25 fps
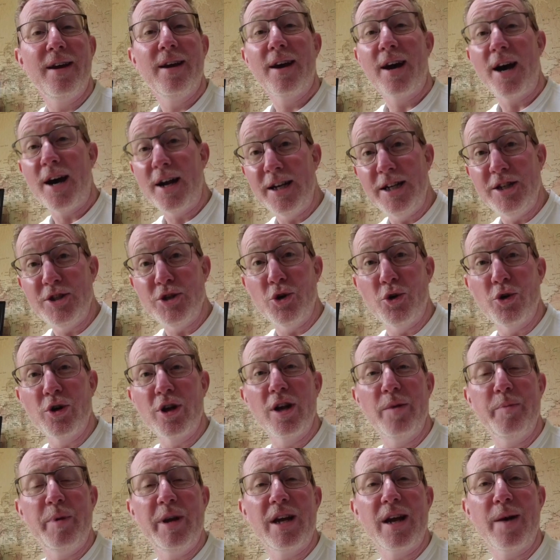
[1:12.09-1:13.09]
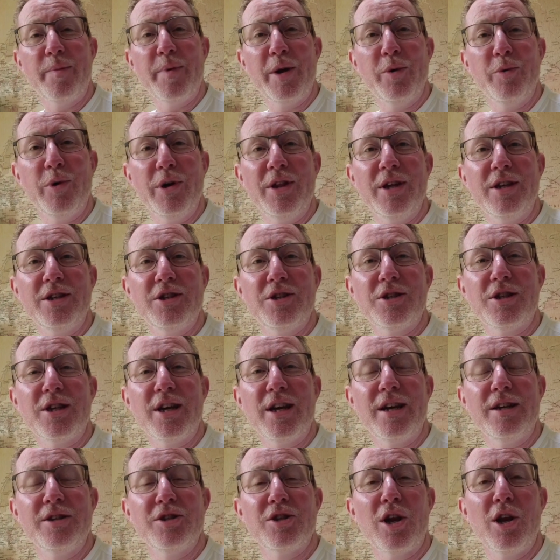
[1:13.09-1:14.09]
Honey's not going to be coming with us, so
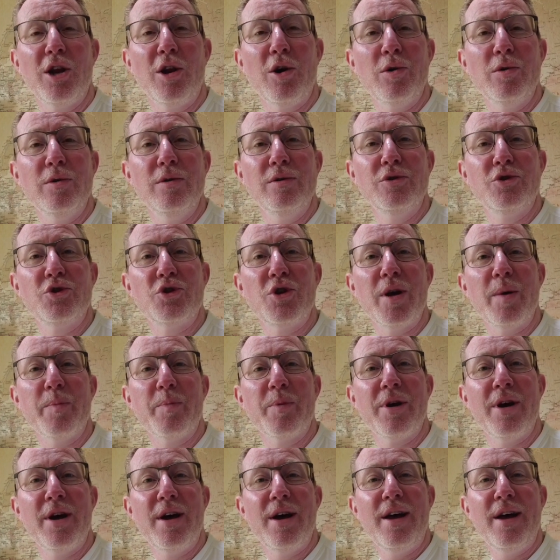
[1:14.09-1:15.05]
it's a long trip